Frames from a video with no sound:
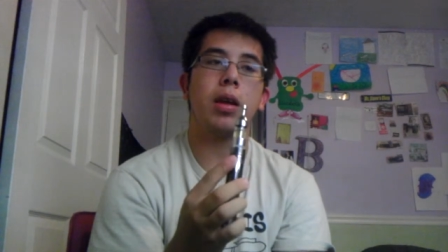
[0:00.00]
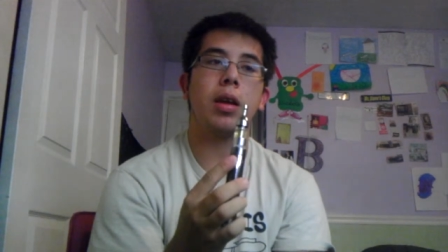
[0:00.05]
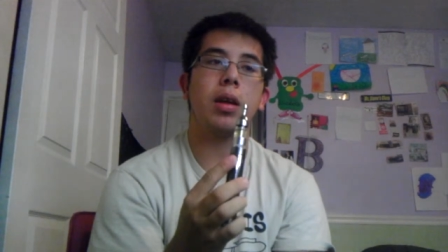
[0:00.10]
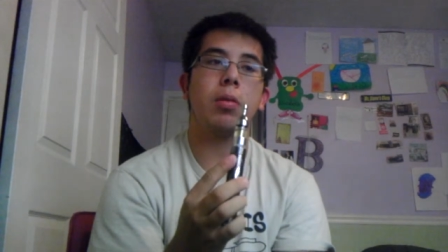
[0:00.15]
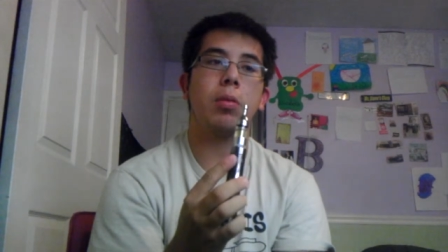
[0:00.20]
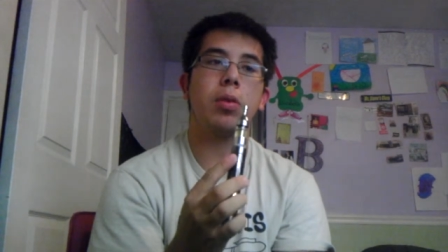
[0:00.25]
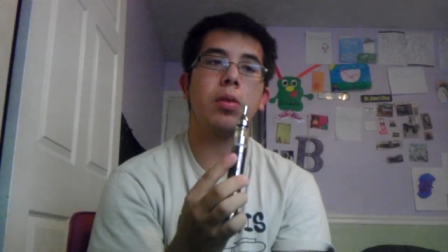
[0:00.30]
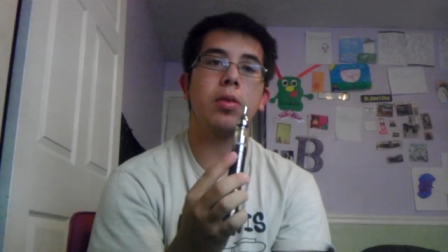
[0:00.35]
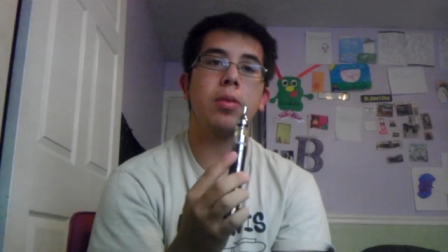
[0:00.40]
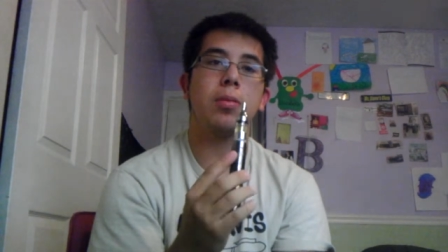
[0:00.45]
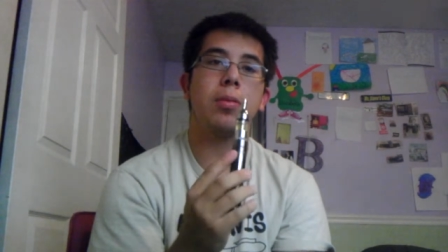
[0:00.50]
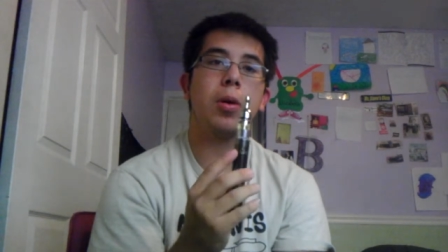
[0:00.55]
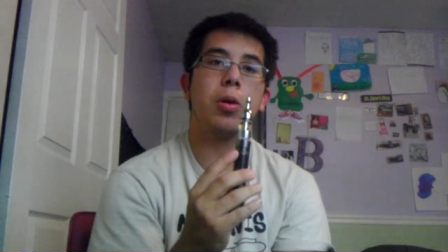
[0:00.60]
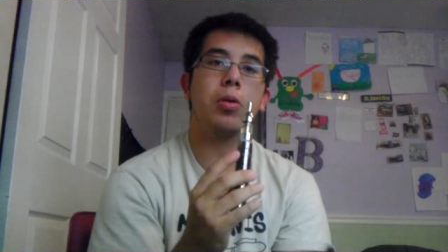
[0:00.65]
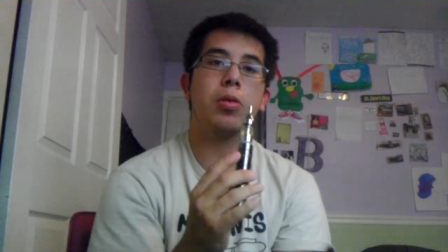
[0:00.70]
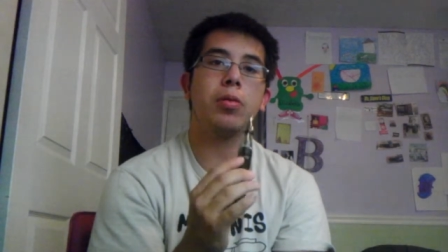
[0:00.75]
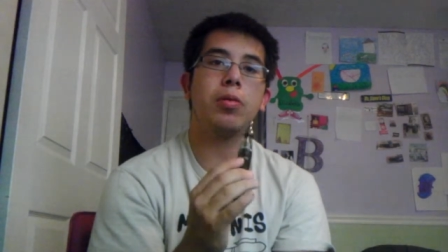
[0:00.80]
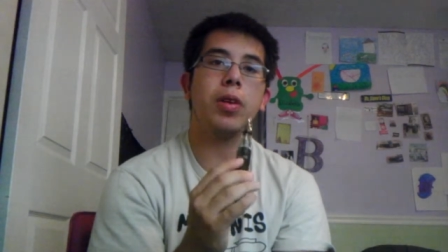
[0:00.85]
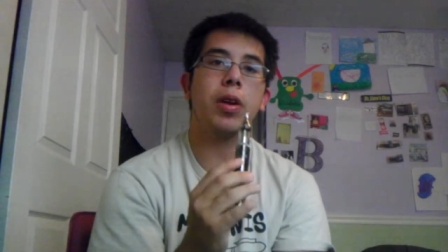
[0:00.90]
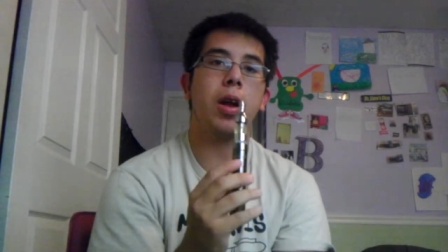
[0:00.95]
it was the most
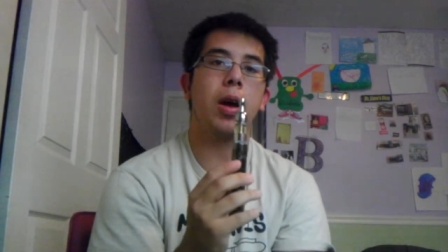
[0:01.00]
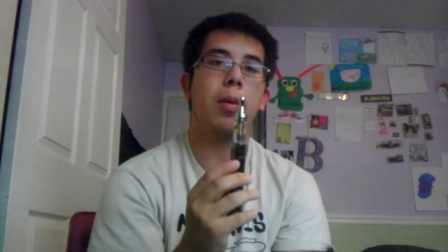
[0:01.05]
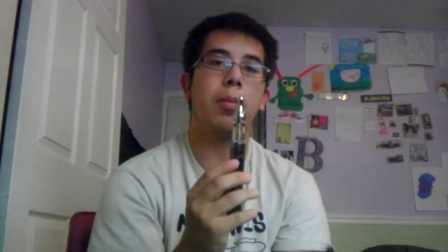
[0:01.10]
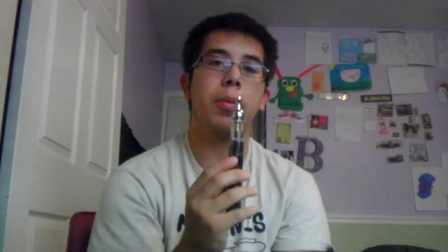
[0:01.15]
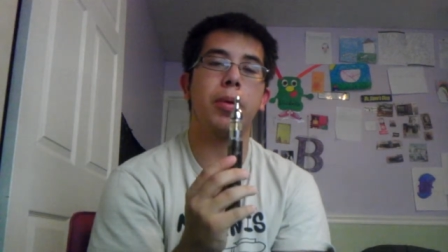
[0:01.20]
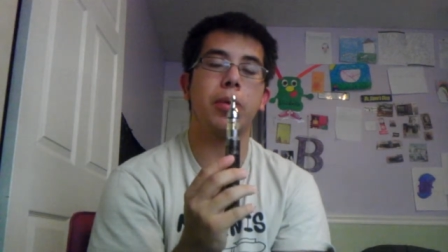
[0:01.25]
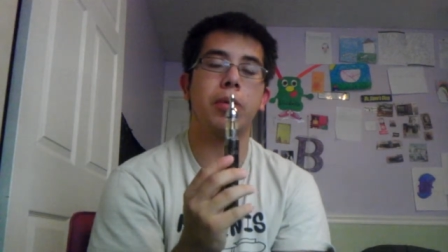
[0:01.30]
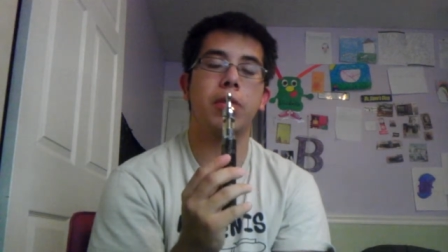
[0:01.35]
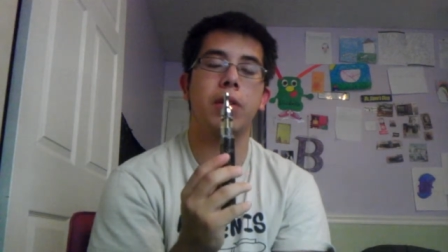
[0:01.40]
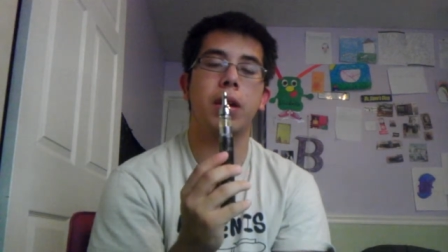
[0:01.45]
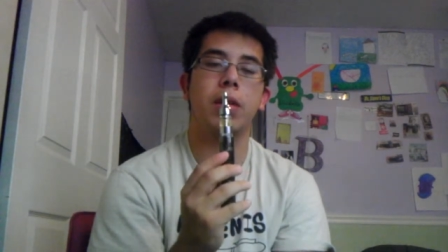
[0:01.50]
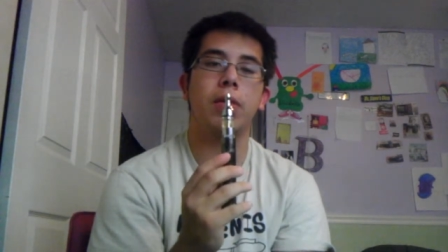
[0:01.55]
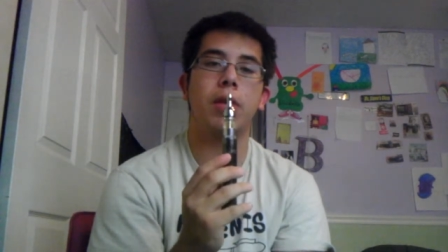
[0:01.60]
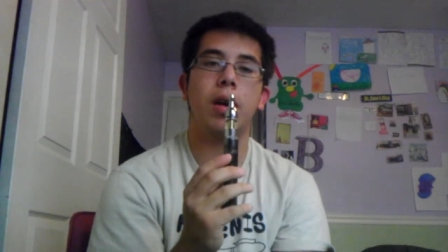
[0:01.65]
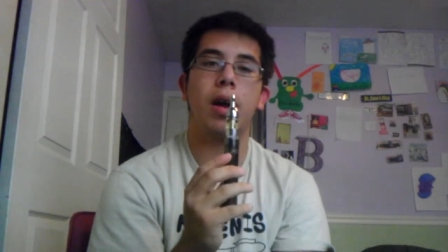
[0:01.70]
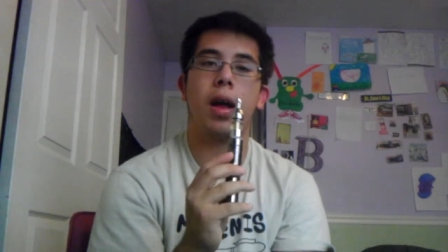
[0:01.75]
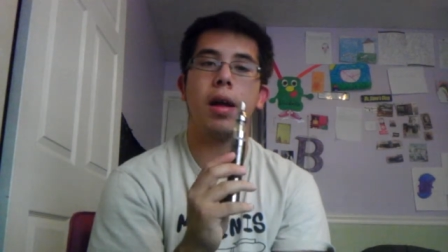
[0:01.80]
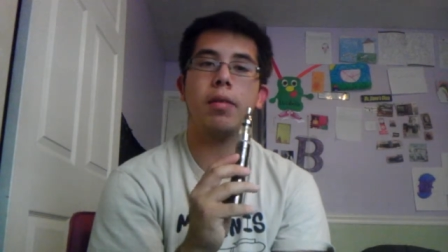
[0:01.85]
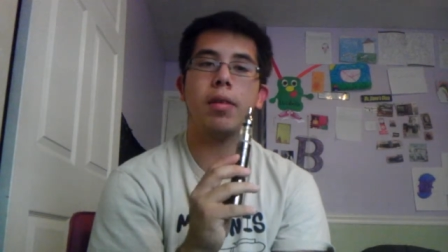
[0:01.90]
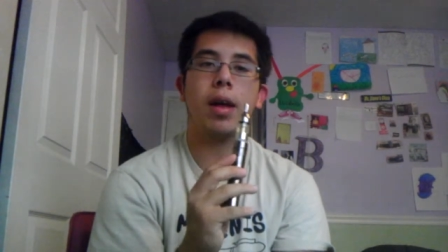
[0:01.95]
phenomenal flavor
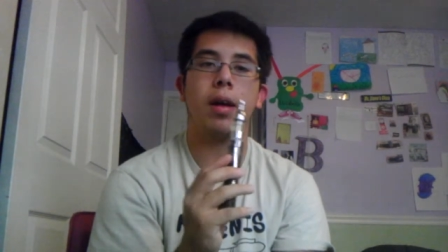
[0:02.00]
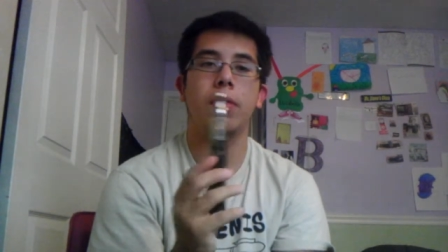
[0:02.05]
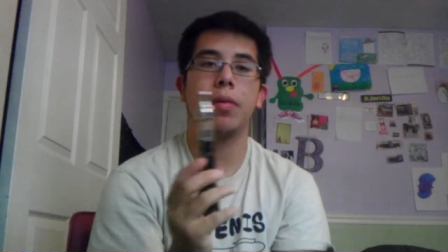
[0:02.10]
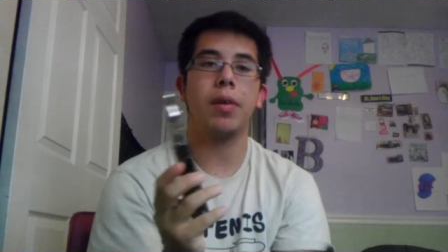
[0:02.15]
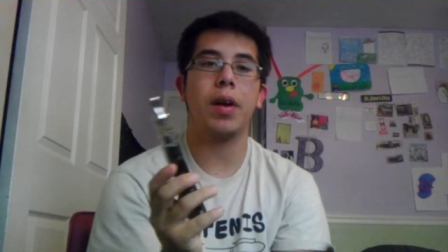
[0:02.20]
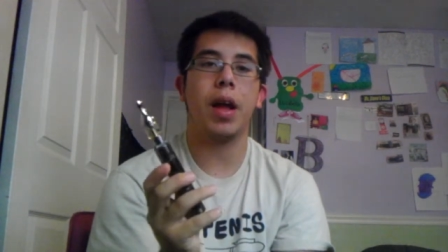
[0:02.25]
I've ever